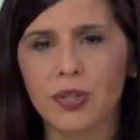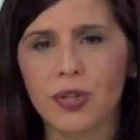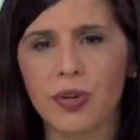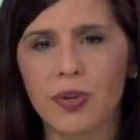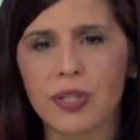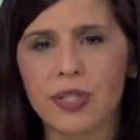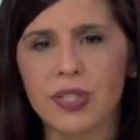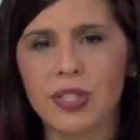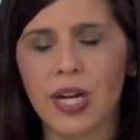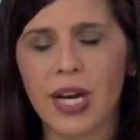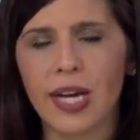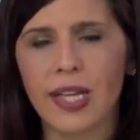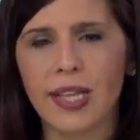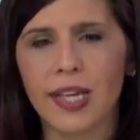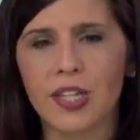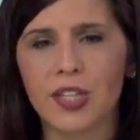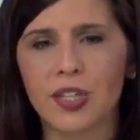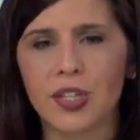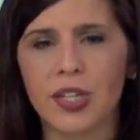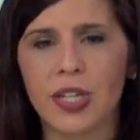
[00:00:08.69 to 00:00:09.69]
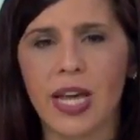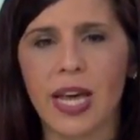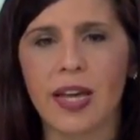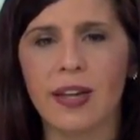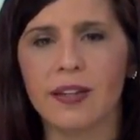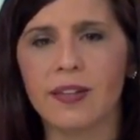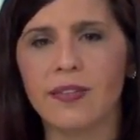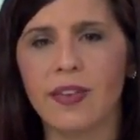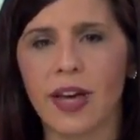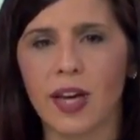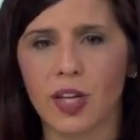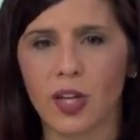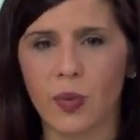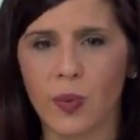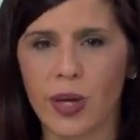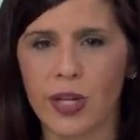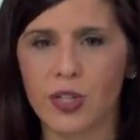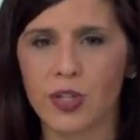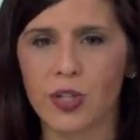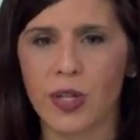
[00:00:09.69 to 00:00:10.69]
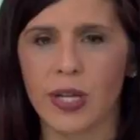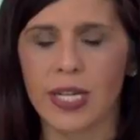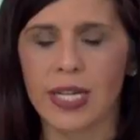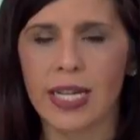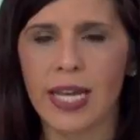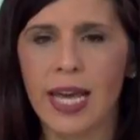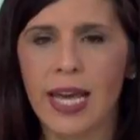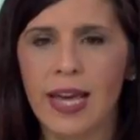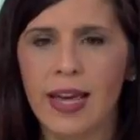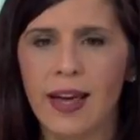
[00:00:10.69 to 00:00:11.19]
known as dilation and evacuation.